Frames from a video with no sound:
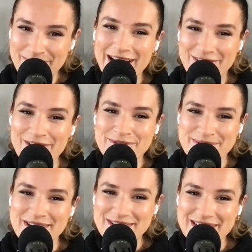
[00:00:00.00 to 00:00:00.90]
Like, I thought it was
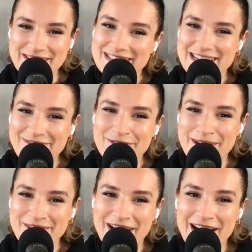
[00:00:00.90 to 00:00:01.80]
weird too. It did have a
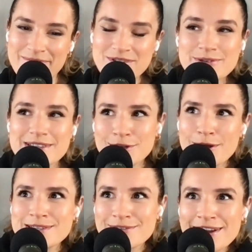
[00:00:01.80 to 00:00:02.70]
weird vibe, but she was like,
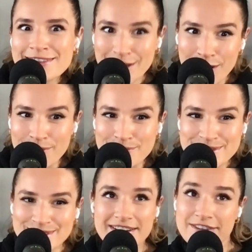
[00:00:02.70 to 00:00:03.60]
no, it's a friendly ghost.